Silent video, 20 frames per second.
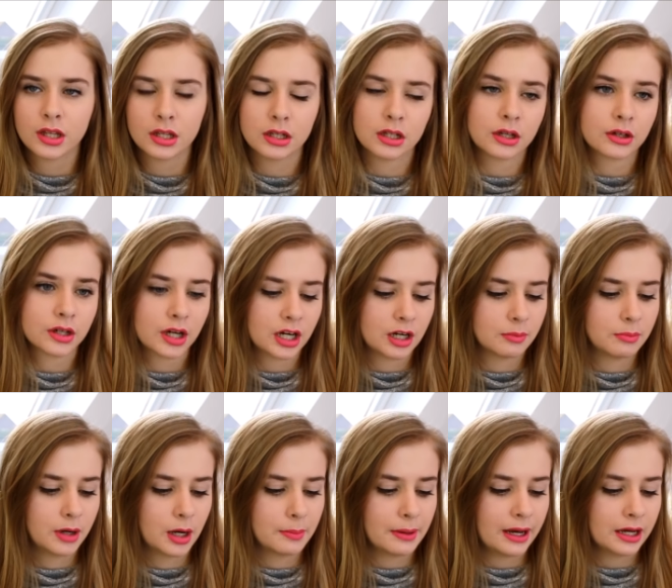you know, kind
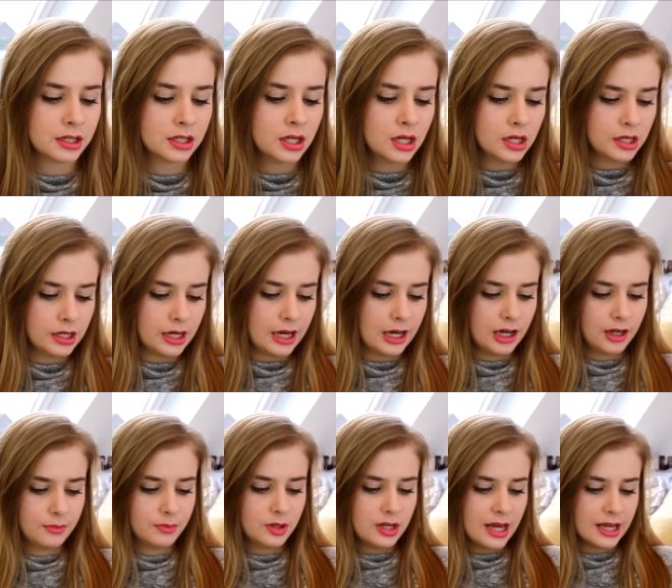of my bad.
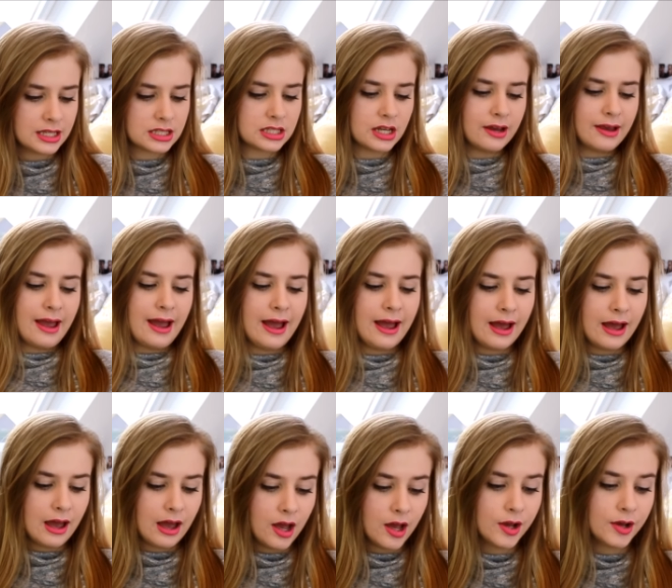Um, next I
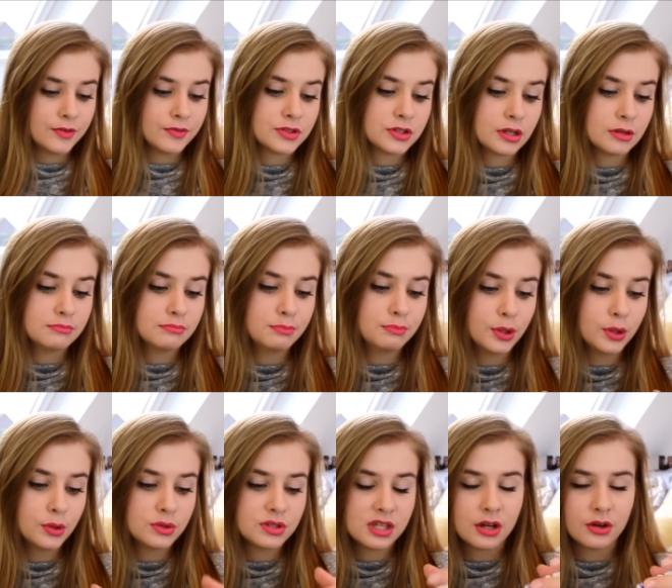have some
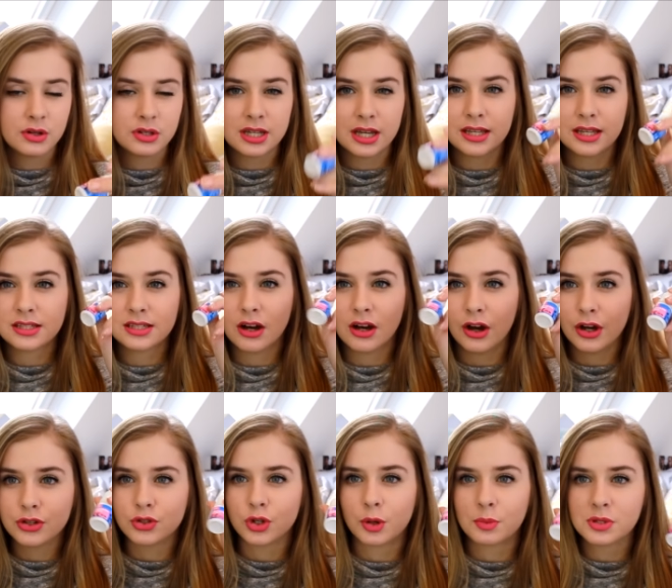Boots irritated
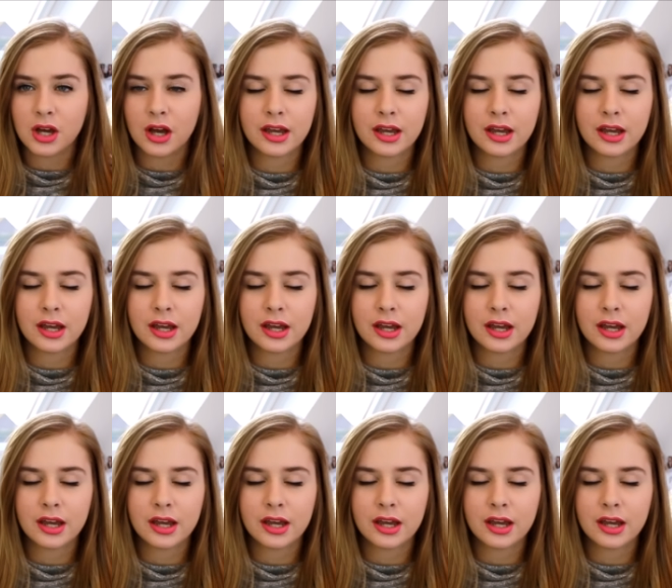eye drops.